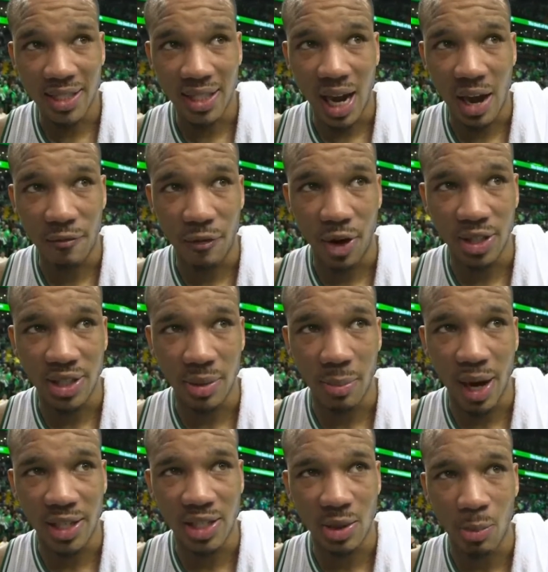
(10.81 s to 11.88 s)
it's time for us to
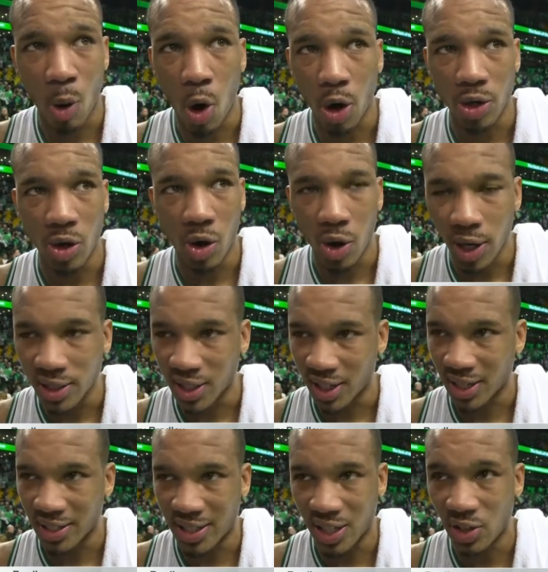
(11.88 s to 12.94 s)
make some more noise and
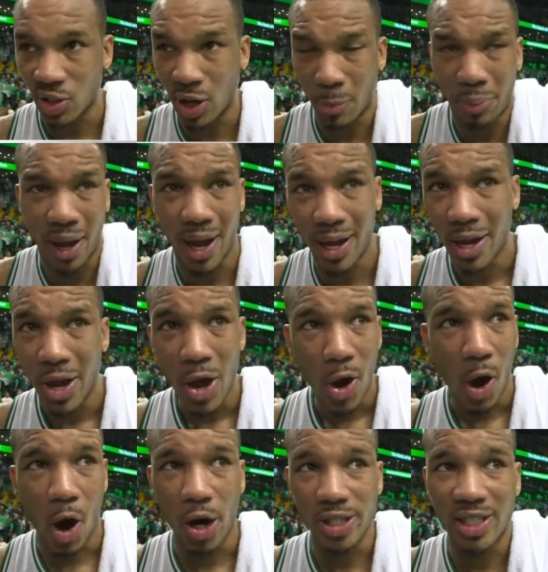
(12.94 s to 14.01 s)
continue to play
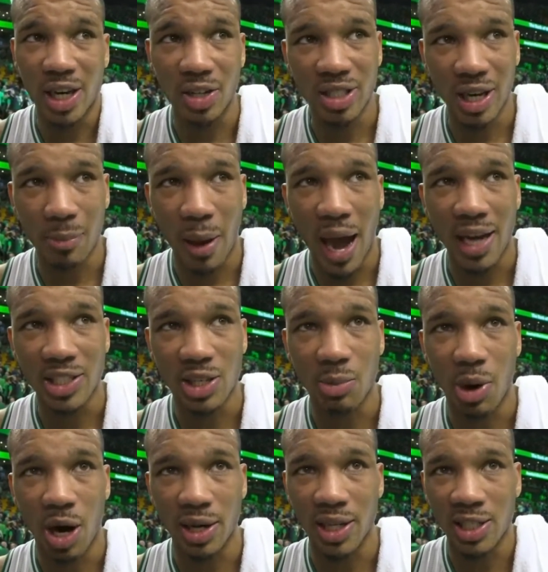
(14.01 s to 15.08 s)
hard Celtic
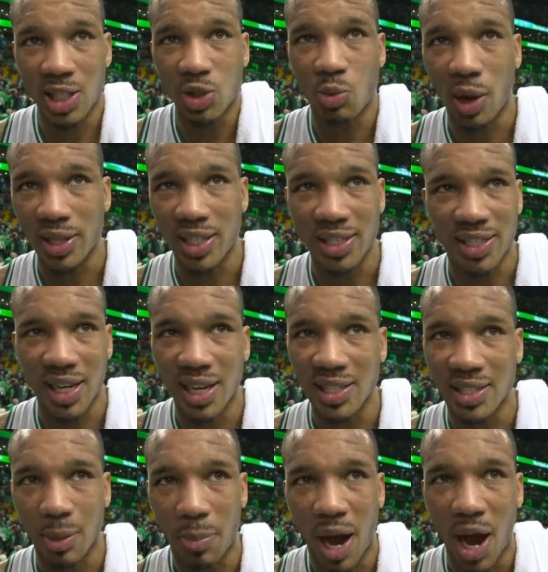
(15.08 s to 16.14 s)
basketball. This is what the
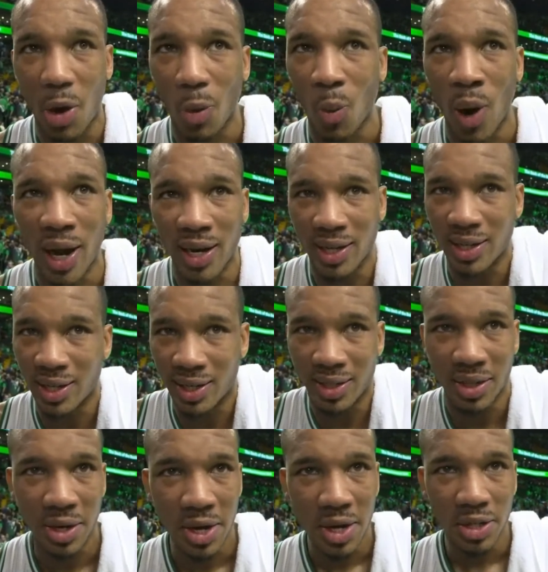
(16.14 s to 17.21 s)
city's about, winning, and,
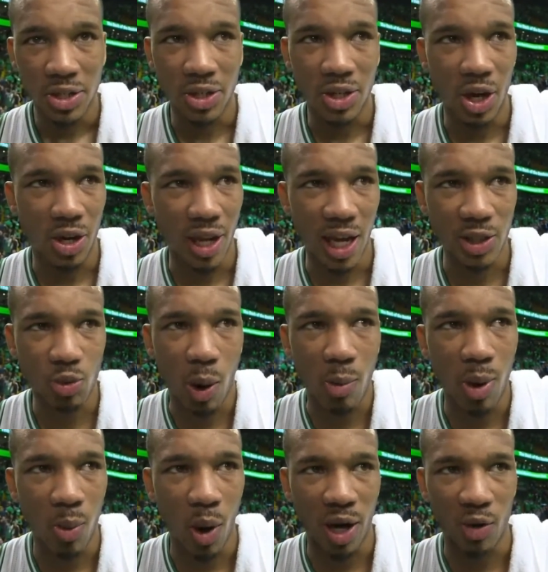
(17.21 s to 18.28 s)
you know, that's what
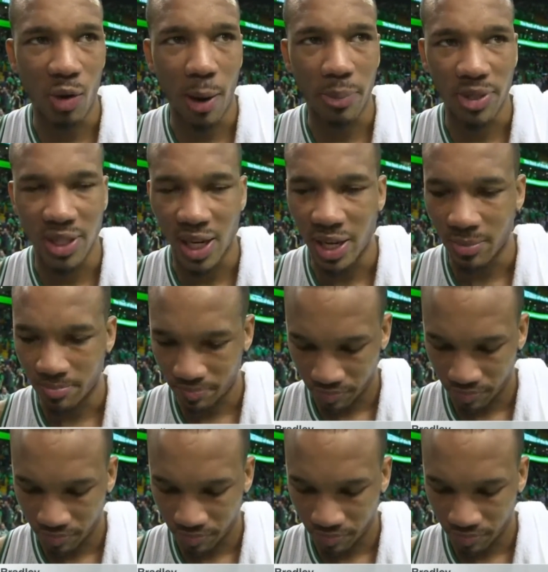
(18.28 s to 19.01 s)
we want to represent.